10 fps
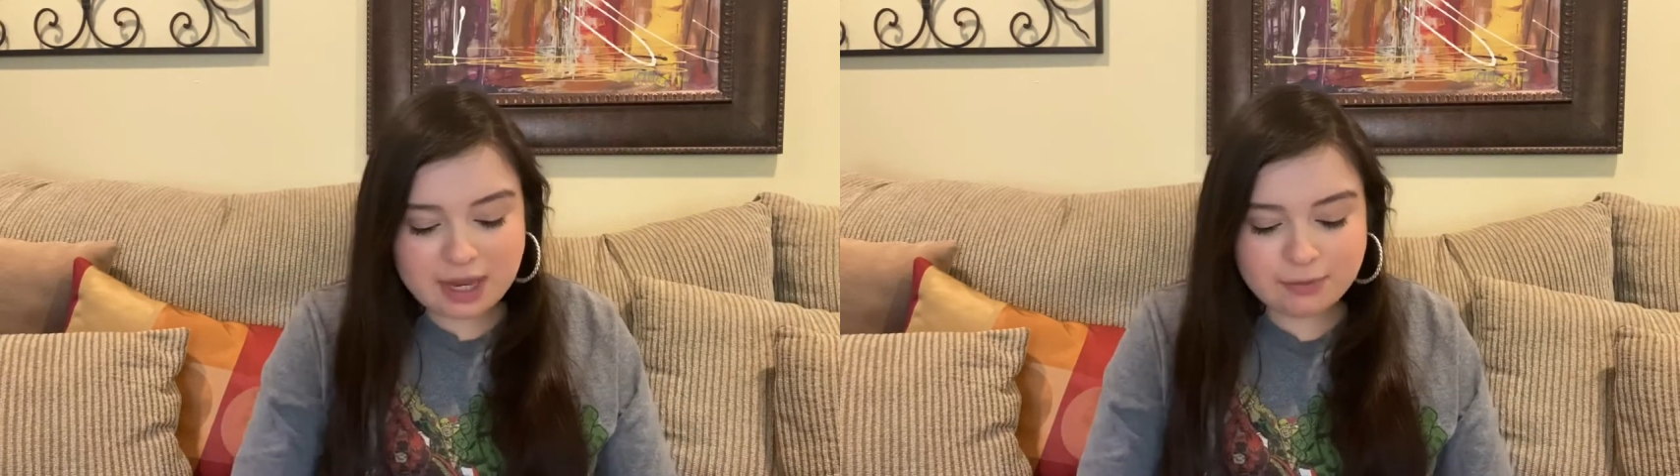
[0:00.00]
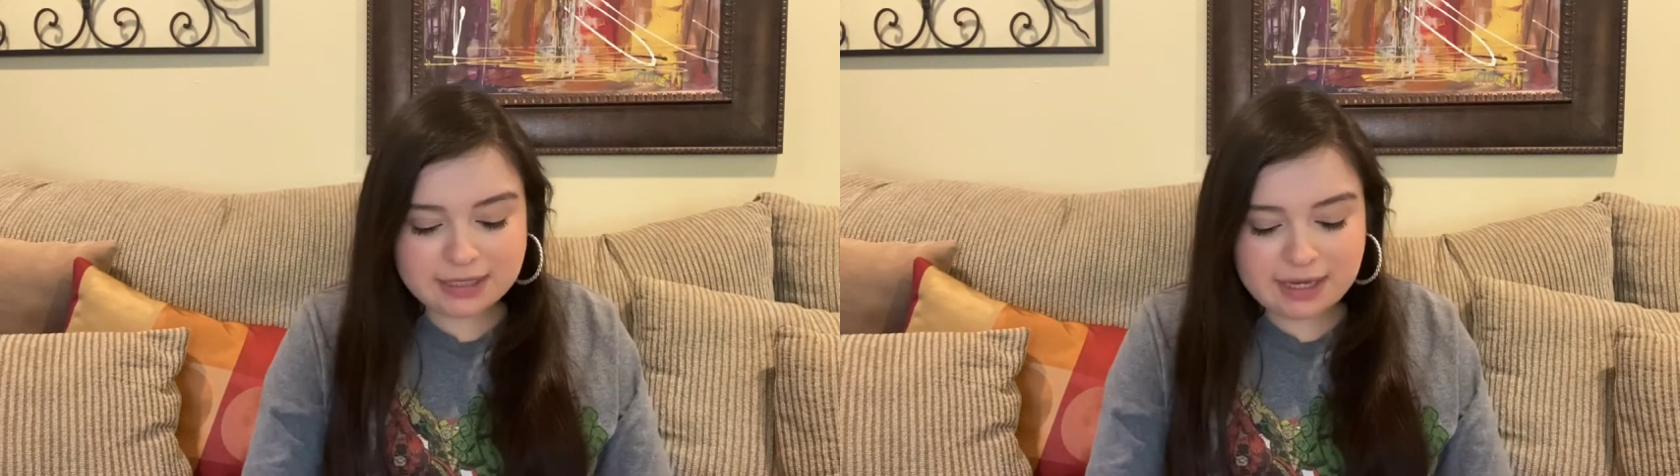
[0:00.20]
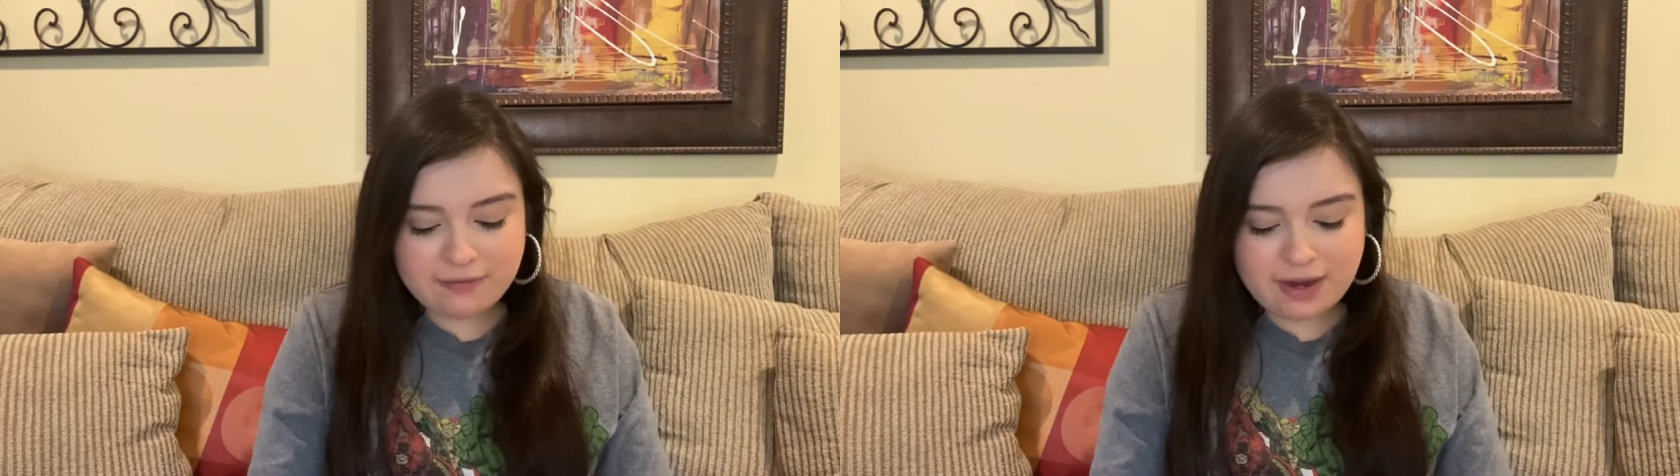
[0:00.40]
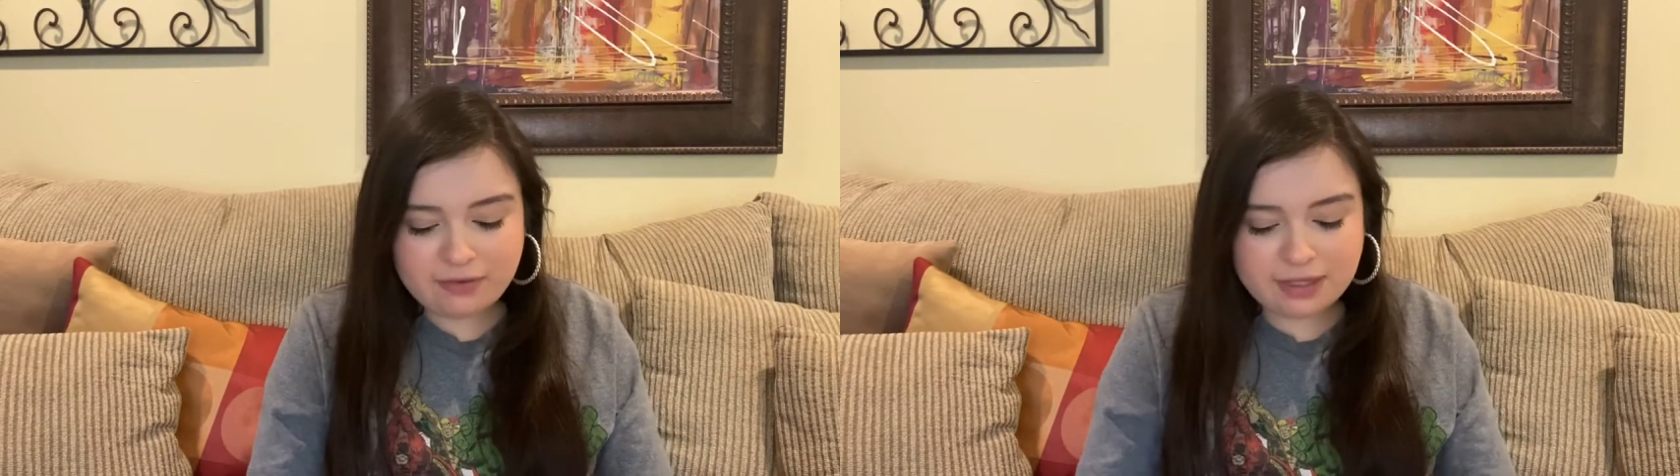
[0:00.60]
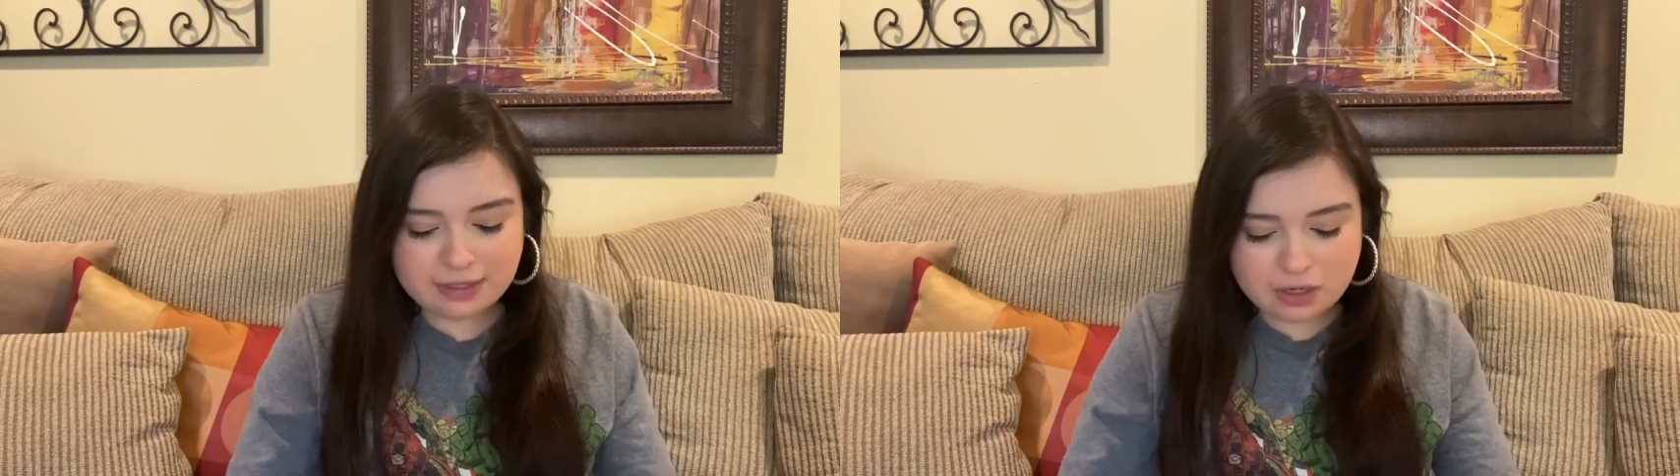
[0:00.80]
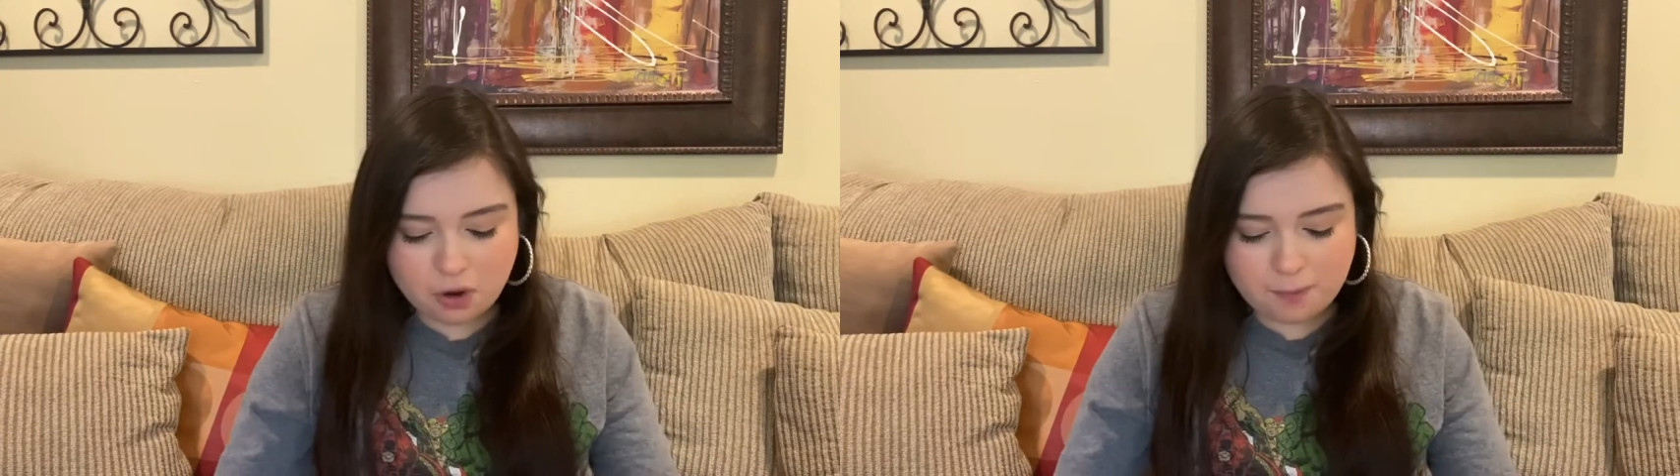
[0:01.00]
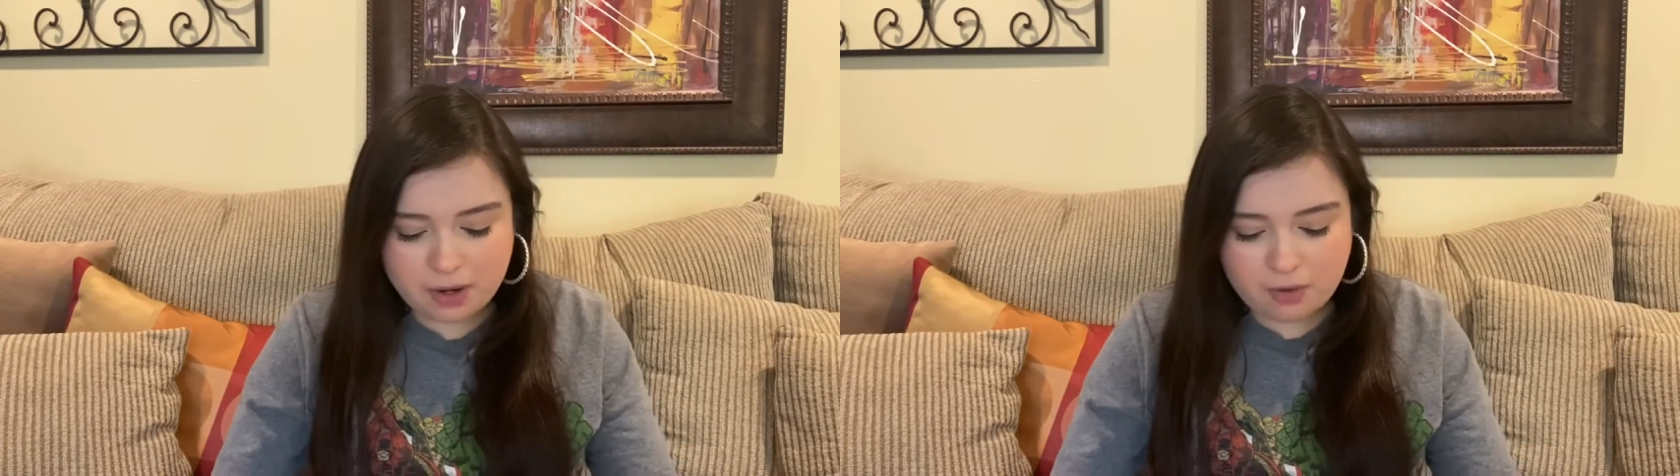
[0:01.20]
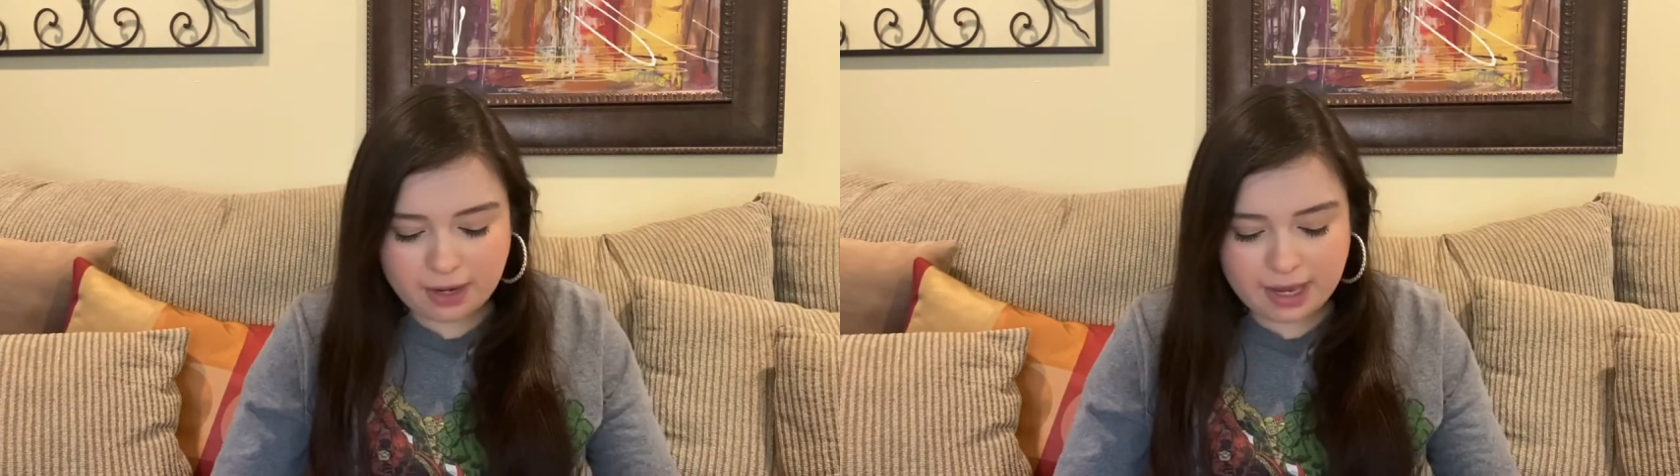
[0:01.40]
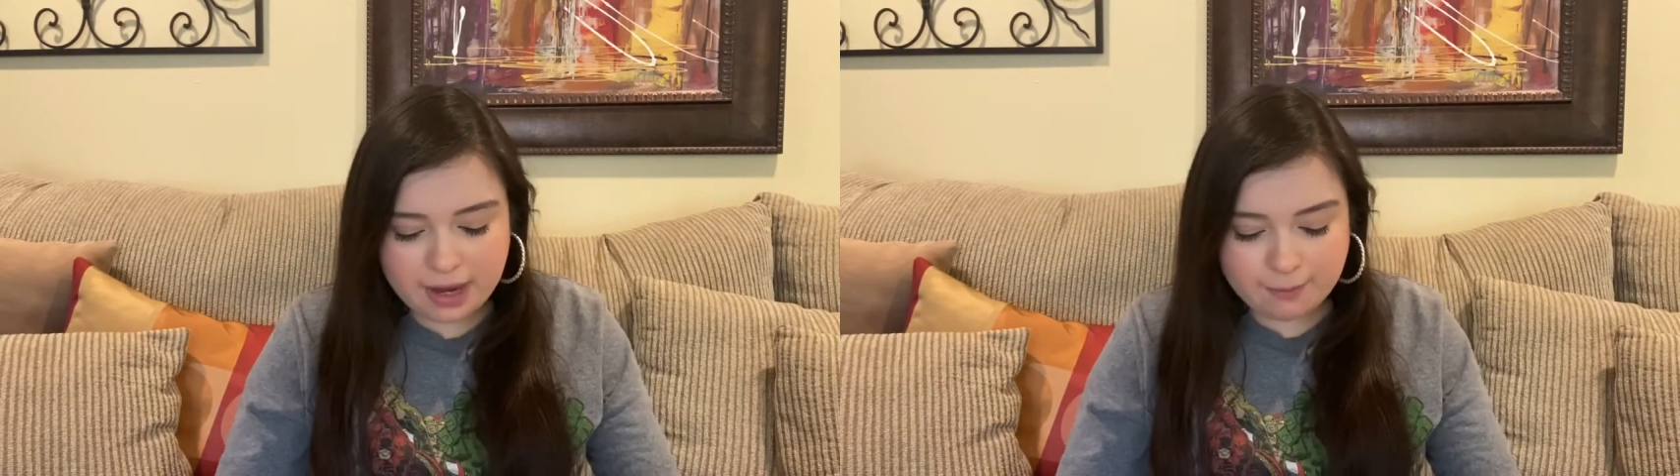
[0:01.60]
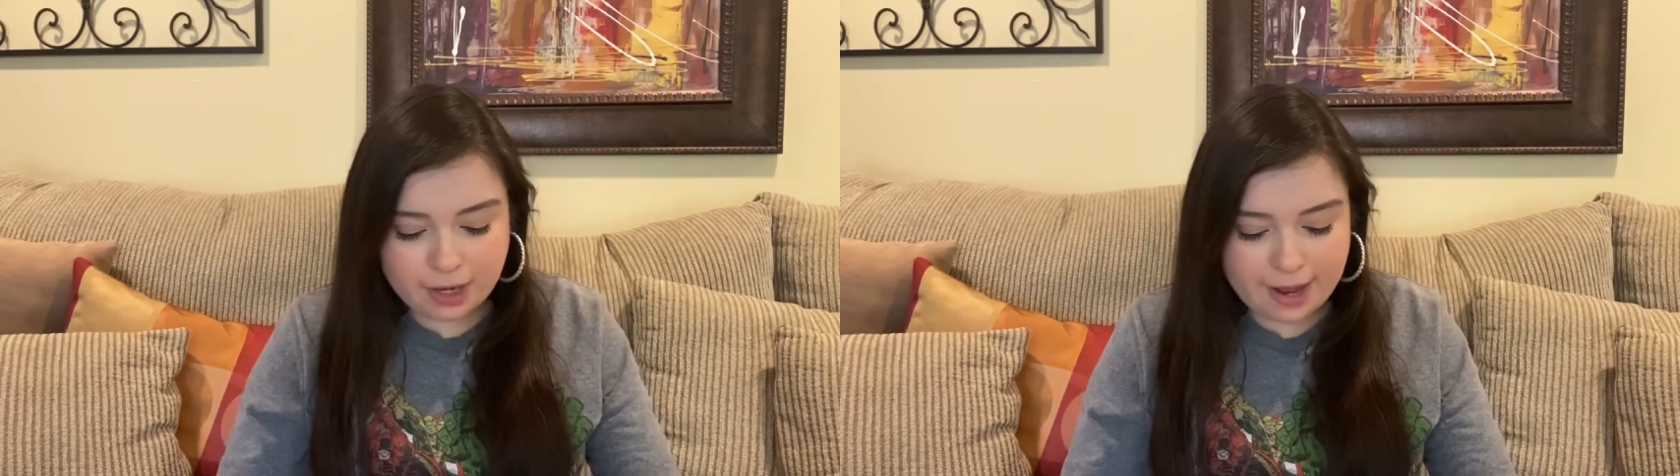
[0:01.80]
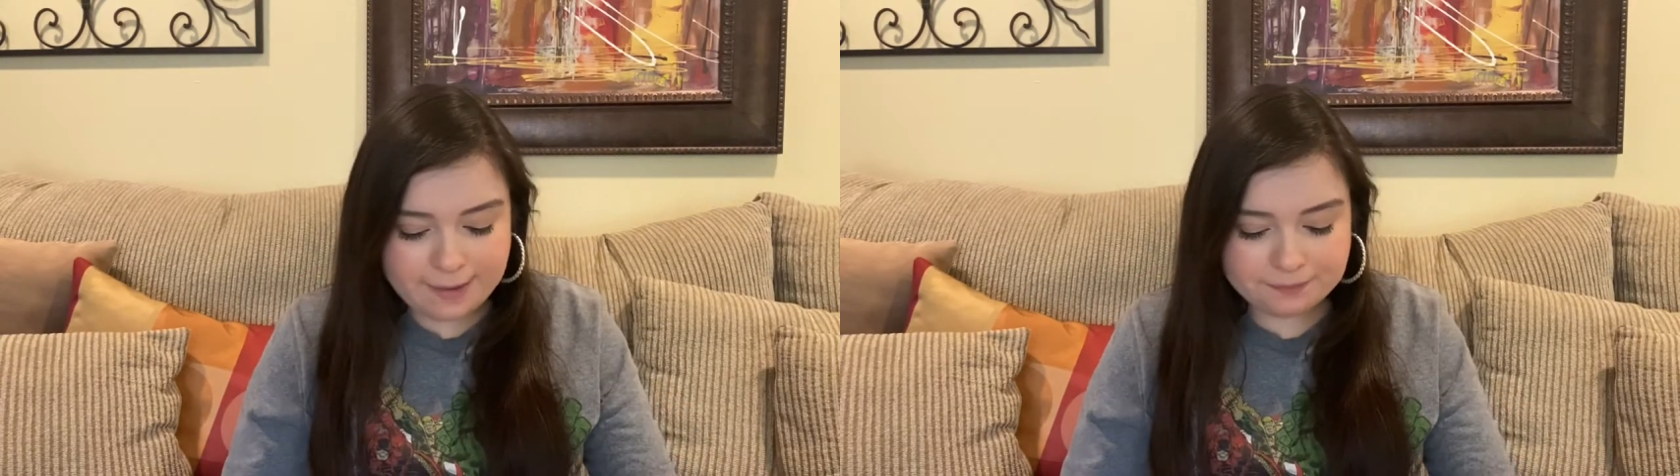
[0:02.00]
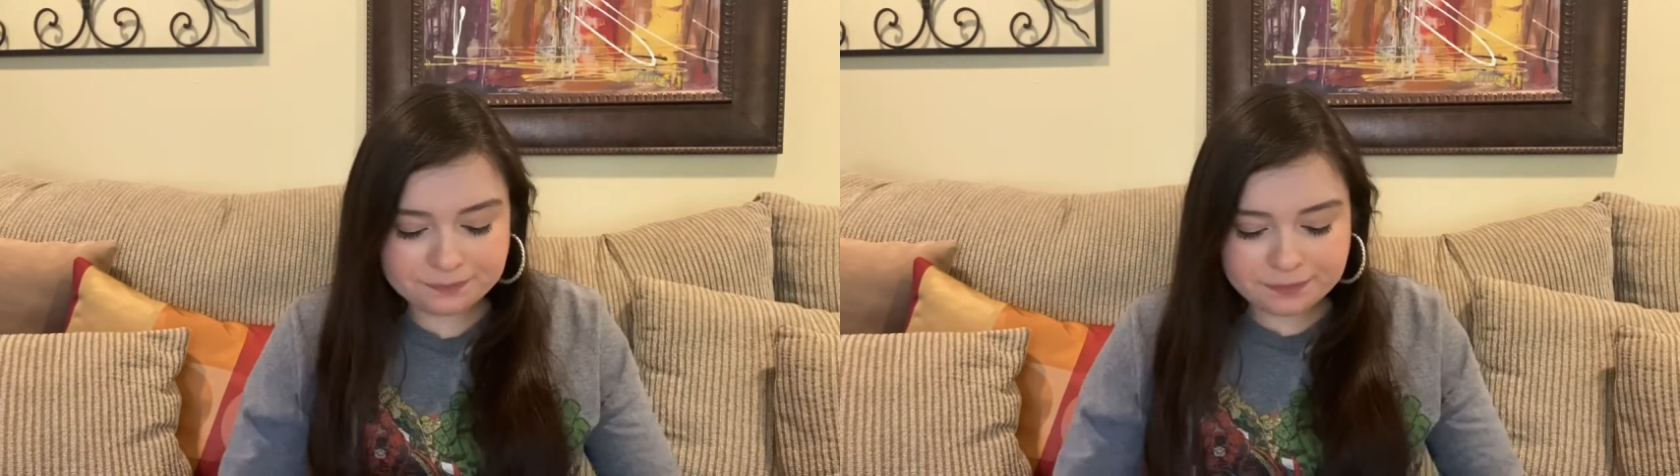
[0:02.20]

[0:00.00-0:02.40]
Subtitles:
I was saving everything to open on camera.